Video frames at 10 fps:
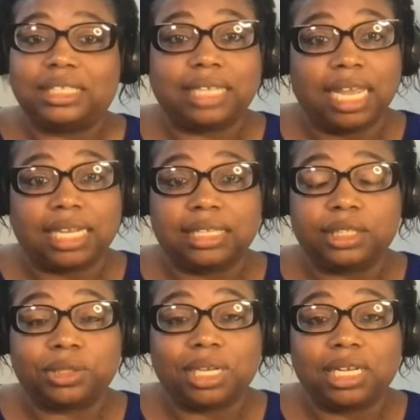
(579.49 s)
tech in the
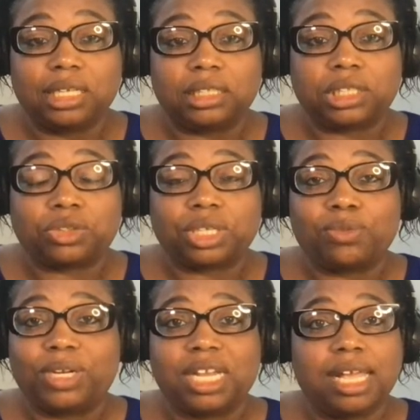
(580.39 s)
trucking industry,
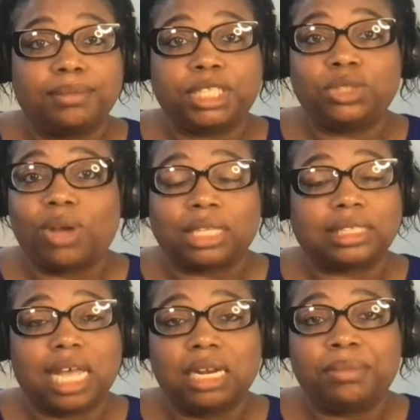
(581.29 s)
when it comes to
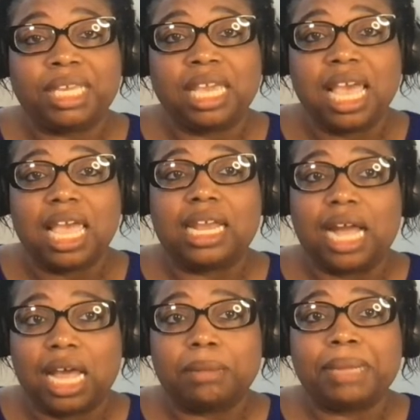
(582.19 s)
autonomy and
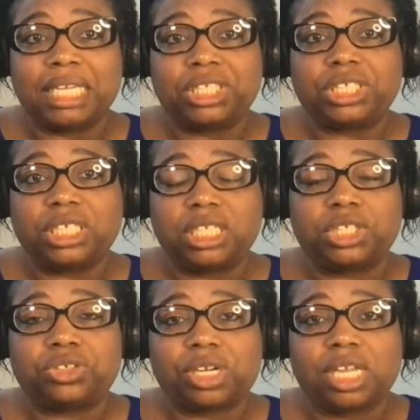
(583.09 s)
automation in
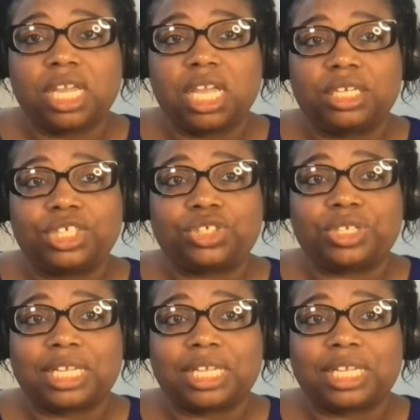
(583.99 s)
the trucking industry.